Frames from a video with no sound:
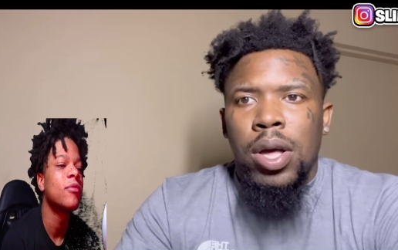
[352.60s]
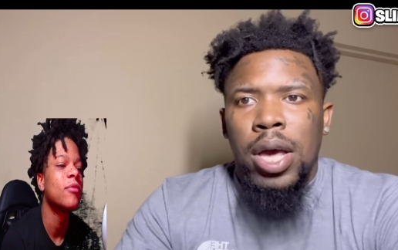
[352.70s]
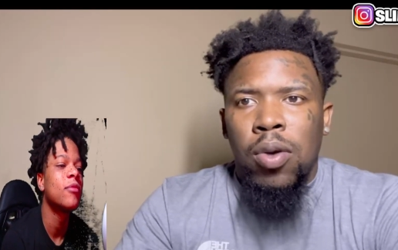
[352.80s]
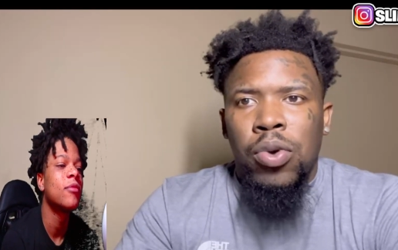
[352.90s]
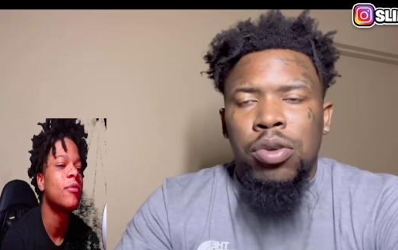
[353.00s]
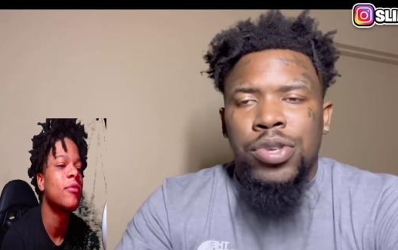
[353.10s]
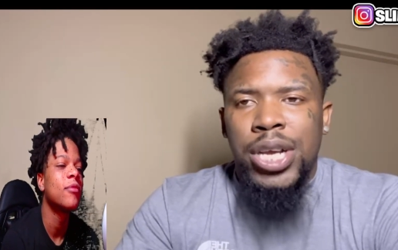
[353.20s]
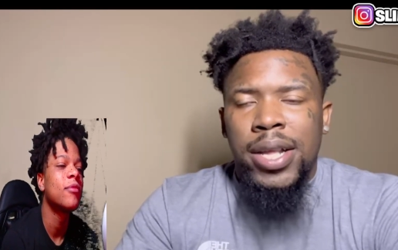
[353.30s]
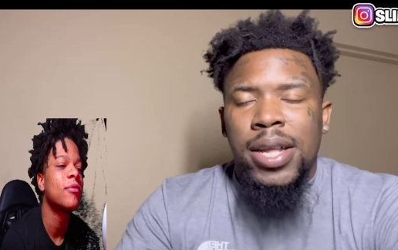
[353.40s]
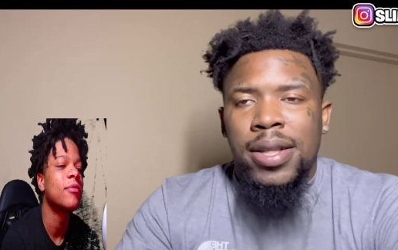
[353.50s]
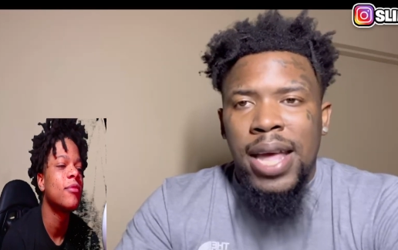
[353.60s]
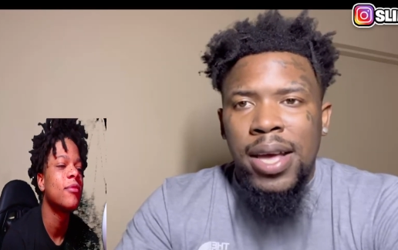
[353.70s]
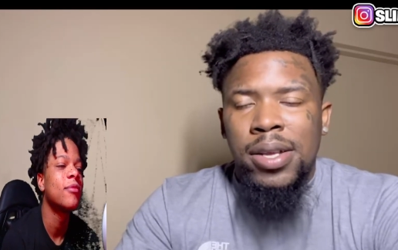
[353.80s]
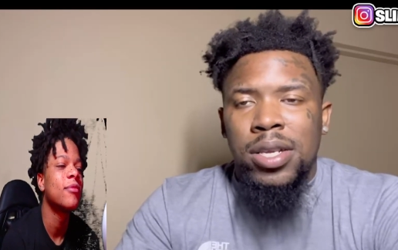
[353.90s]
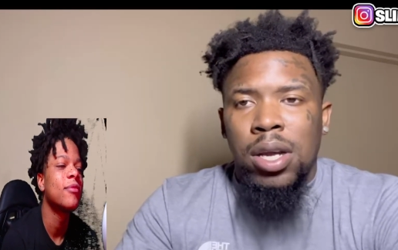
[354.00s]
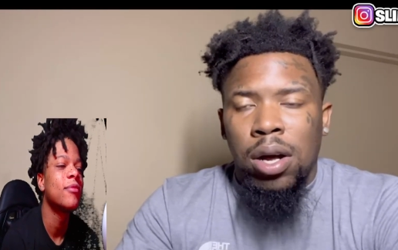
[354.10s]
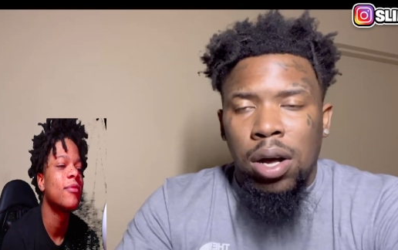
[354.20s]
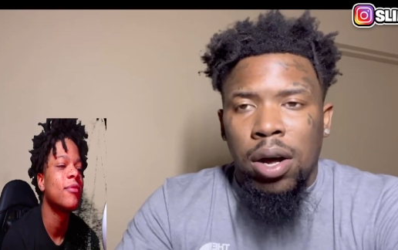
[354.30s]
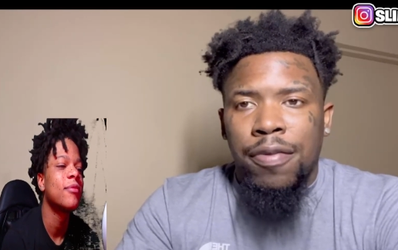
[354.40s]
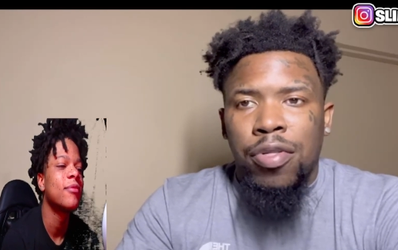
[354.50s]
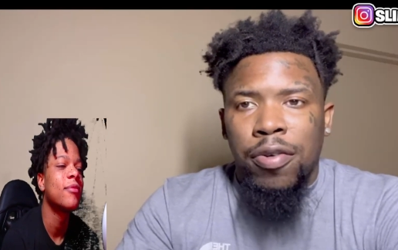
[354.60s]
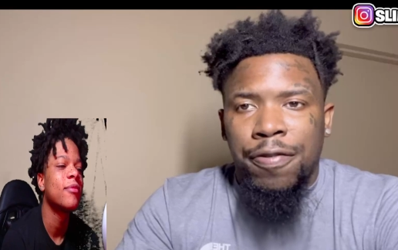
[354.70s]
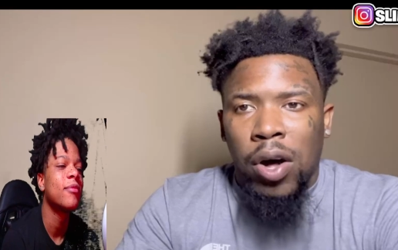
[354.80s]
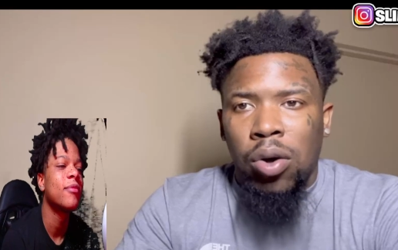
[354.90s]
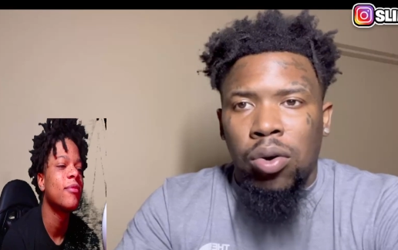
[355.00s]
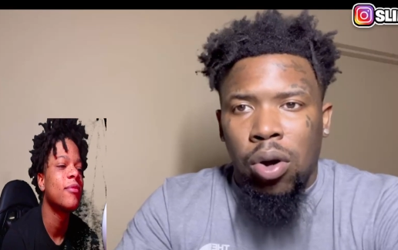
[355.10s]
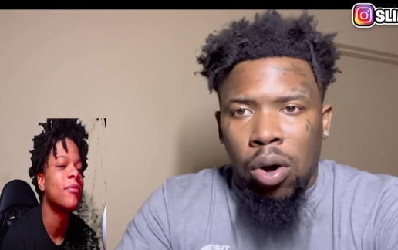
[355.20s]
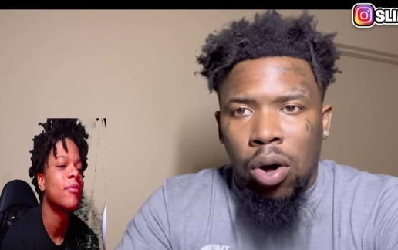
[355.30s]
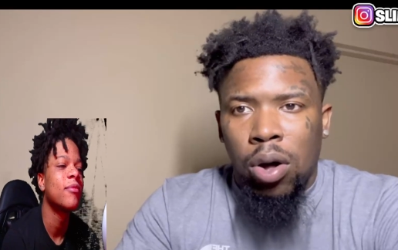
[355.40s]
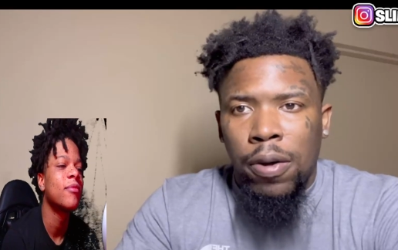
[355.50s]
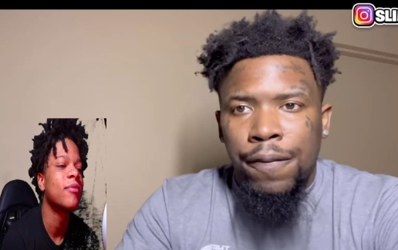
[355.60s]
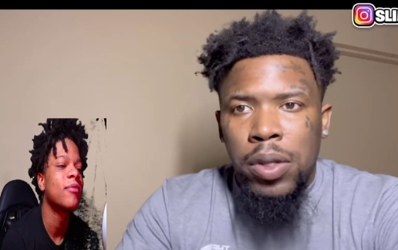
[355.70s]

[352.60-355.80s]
Speaker 1: And when you check the dates of the phone call,